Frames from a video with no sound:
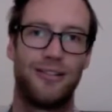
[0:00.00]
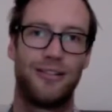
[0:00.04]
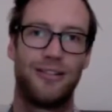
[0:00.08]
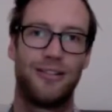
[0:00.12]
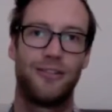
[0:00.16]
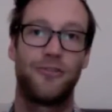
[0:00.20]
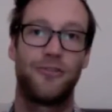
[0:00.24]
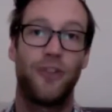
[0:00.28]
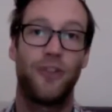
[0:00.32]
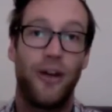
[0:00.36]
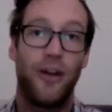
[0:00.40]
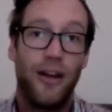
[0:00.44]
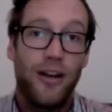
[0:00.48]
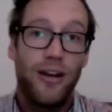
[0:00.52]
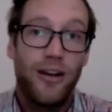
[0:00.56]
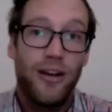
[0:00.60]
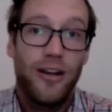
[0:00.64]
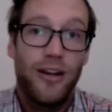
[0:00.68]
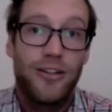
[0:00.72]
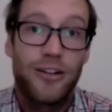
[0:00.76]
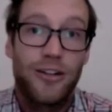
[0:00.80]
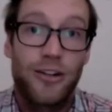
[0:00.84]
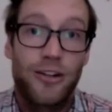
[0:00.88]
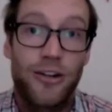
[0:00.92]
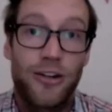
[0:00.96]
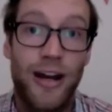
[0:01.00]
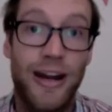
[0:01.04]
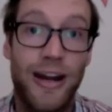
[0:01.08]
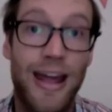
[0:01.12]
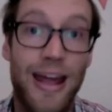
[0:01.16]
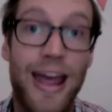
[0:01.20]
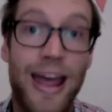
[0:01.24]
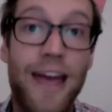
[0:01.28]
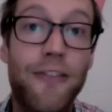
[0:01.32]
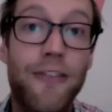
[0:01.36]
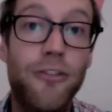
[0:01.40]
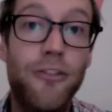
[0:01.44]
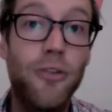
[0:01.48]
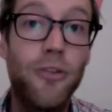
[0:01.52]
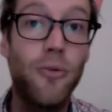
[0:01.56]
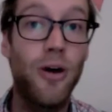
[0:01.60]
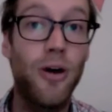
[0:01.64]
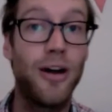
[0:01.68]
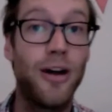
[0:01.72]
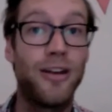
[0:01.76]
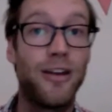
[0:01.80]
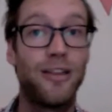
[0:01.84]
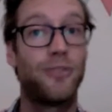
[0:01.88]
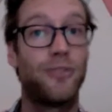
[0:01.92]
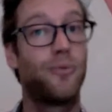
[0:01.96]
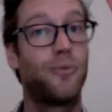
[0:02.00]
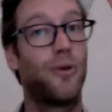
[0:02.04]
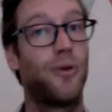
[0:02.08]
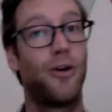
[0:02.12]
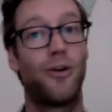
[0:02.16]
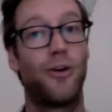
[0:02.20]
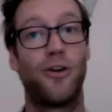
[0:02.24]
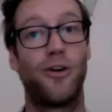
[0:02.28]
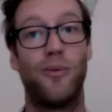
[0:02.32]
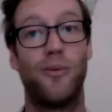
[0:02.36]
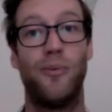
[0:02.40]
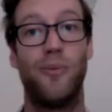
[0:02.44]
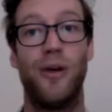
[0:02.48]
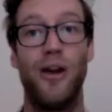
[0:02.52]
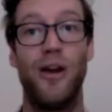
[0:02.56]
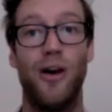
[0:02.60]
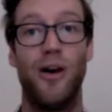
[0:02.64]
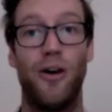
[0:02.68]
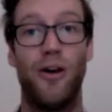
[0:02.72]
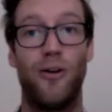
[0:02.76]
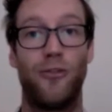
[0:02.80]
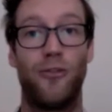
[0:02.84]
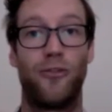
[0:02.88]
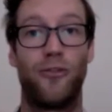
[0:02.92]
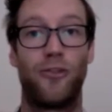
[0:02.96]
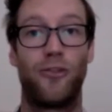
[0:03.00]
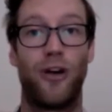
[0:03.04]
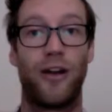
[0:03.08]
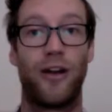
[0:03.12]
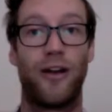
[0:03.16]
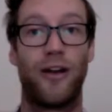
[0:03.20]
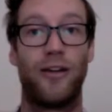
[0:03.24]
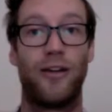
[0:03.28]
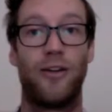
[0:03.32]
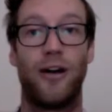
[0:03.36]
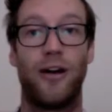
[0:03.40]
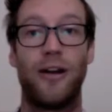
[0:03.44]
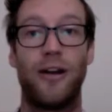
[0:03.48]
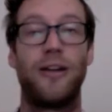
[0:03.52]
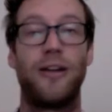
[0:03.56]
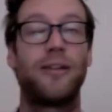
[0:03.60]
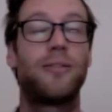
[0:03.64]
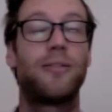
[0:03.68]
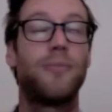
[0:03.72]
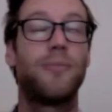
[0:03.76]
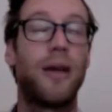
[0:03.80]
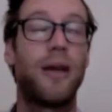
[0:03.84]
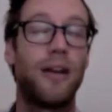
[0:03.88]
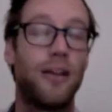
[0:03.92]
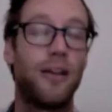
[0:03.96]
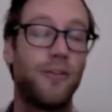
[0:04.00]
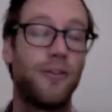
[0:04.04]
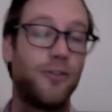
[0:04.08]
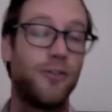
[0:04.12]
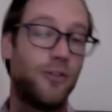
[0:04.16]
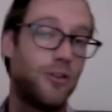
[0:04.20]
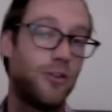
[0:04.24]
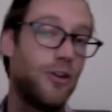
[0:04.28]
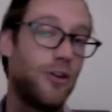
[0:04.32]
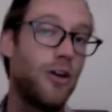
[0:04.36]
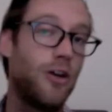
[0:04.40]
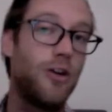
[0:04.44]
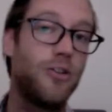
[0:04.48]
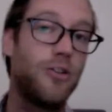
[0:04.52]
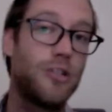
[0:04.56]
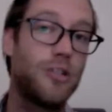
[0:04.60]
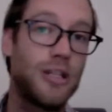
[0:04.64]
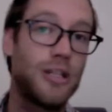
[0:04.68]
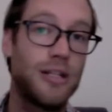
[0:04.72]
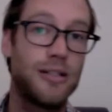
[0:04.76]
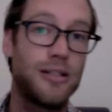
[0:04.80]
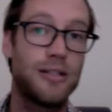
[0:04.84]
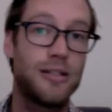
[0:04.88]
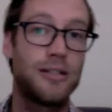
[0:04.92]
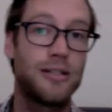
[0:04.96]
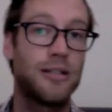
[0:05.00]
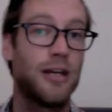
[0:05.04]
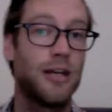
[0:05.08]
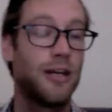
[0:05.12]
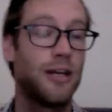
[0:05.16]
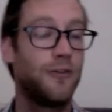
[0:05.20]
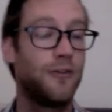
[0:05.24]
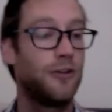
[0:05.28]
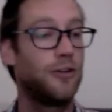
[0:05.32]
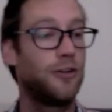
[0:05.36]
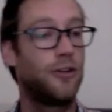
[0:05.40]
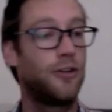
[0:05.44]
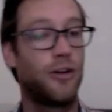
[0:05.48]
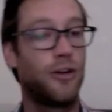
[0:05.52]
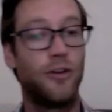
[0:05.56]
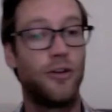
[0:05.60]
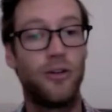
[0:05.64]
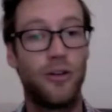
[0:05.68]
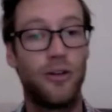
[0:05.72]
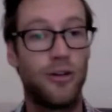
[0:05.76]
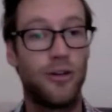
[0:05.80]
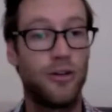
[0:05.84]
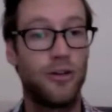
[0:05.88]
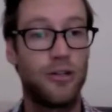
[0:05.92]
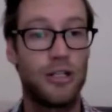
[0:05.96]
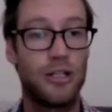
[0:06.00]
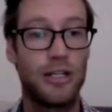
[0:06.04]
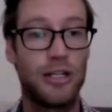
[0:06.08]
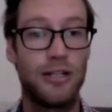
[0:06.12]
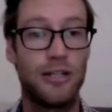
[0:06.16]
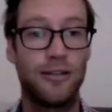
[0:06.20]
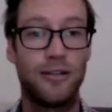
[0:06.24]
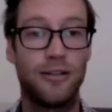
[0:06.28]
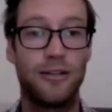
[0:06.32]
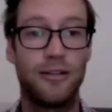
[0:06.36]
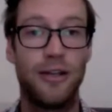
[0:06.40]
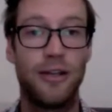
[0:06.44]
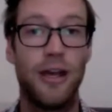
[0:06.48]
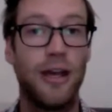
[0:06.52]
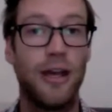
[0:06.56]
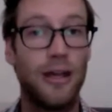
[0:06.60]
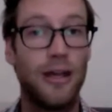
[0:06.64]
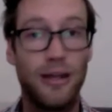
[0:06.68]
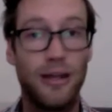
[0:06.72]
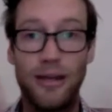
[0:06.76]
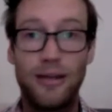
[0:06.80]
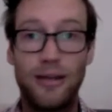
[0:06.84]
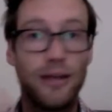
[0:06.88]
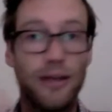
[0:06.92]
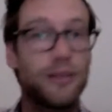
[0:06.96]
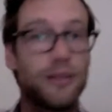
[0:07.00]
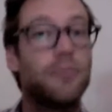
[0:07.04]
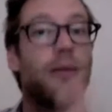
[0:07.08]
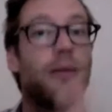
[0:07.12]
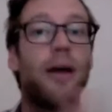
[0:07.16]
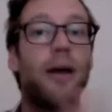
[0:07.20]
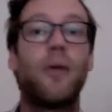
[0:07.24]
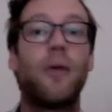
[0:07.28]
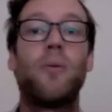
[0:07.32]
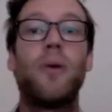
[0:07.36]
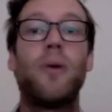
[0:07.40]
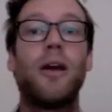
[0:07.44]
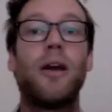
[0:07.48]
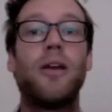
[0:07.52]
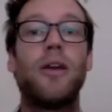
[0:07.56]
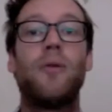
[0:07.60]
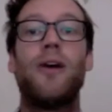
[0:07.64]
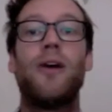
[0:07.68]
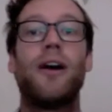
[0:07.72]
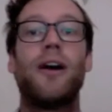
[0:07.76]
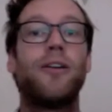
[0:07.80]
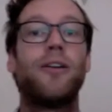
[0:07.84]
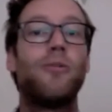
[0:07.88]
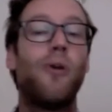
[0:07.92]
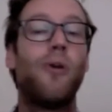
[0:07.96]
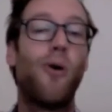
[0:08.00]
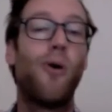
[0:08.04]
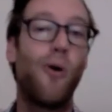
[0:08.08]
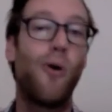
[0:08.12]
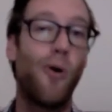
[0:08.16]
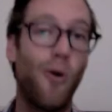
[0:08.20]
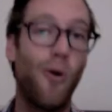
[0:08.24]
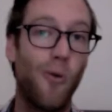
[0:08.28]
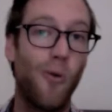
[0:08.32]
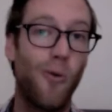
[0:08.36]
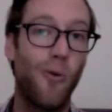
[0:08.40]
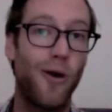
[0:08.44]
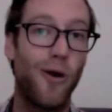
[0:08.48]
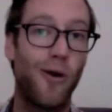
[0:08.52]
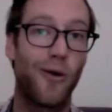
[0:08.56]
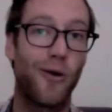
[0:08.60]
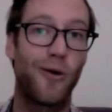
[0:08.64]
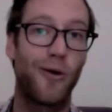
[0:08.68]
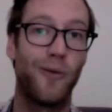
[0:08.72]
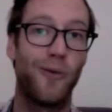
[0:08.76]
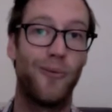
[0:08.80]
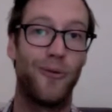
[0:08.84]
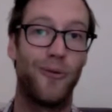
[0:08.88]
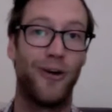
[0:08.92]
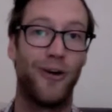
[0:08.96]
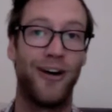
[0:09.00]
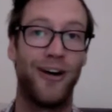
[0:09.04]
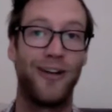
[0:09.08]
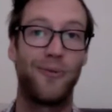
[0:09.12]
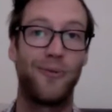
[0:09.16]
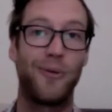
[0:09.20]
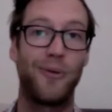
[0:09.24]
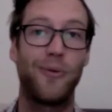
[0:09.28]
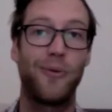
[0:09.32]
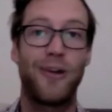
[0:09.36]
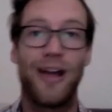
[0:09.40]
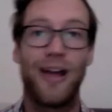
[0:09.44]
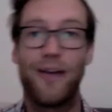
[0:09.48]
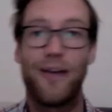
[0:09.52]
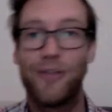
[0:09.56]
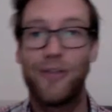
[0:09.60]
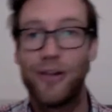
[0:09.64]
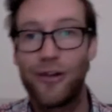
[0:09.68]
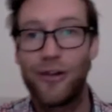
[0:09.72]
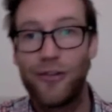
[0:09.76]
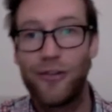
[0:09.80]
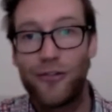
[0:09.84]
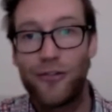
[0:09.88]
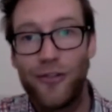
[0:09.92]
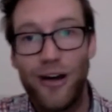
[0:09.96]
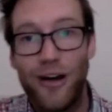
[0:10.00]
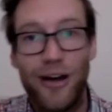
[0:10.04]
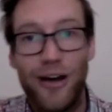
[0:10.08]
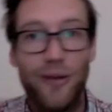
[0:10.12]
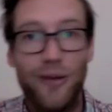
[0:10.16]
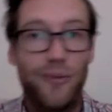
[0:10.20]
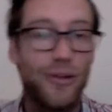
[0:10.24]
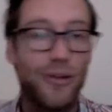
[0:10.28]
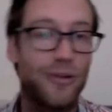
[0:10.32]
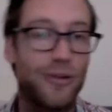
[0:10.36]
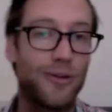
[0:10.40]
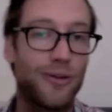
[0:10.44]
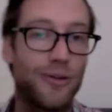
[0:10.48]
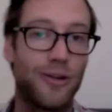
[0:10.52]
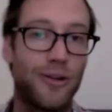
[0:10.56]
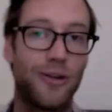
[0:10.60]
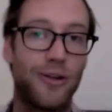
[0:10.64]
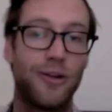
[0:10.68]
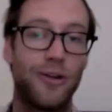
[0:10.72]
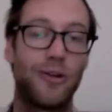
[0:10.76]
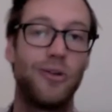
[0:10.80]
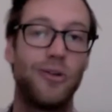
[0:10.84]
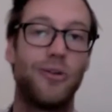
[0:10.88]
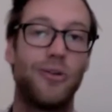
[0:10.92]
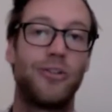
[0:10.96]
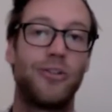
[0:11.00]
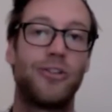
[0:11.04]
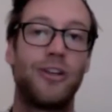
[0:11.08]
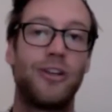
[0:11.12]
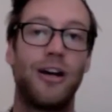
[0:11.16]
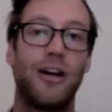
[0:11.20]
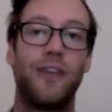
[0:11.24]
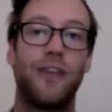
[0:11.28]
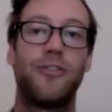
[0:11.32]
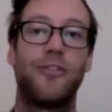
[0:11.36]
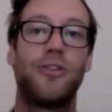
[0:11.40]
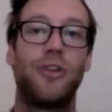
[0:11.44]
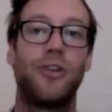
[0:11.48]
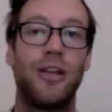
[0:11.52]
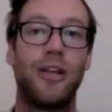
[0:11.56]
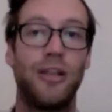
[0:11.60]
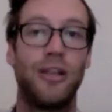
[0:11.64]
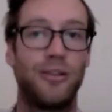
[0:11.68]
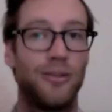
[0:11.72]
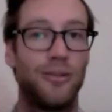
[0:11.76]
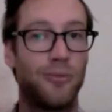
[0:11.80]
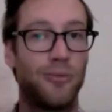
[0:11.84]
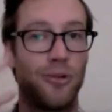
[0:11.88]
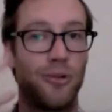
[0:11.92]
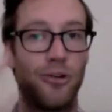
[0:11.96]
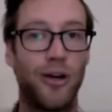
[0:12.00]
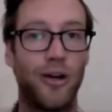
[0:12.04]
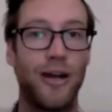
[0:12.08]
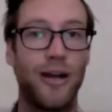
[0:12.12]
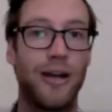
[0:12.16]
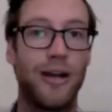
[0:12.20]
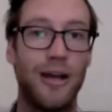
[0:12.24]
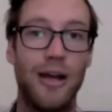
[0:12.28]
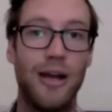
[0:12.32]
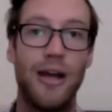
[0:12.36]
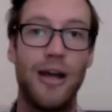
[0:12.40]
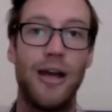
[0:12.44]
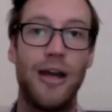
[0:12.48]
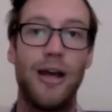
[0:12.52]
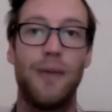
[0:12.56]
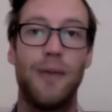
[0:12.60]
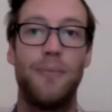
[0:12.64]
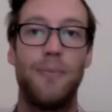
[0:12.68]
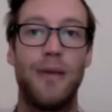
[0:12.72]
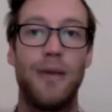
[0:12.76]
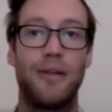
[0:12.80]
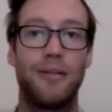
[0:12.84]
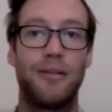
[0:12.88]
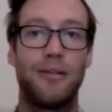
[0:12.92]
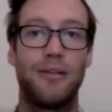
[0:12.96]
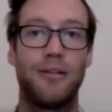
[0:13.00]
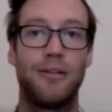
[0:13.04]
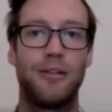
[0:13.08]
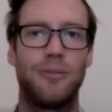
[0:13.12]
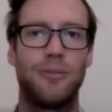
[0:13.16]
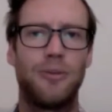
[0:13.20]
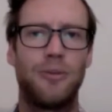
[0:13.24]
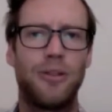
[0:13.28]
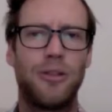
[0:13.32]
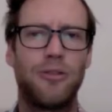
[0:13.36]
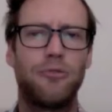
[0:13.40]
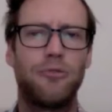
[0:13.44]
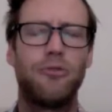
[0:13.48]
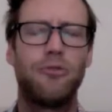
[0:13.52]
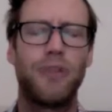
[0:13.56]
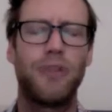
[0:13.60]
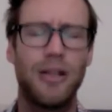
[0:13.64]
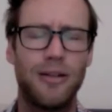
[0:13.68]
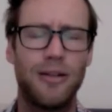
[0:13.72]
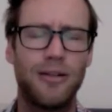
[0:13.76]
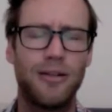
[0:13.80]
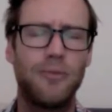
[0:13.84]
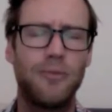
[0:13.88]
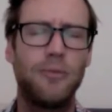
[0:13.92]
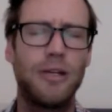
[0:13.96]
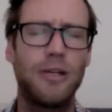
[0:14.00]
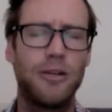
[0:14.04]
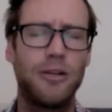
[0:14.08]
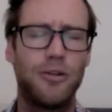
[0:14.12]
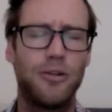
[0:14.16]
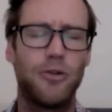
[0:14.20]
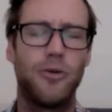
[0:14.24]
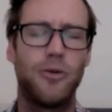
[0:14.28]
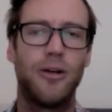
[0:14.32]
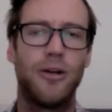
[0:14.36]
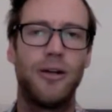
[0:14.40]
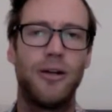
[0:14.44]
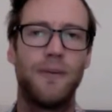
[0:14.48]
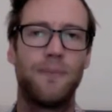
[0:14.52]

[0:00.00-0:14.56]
Friday nights are great, everyone is welcome on Friday night. It doesn't matter if you know Jesus, if you don't know Jesus, it, it, doesn't matter where you are, you are all welcome, right? We want to have a lot of fun, we do a lot of cool stuff, you'll hear some great messages, but the reason we do it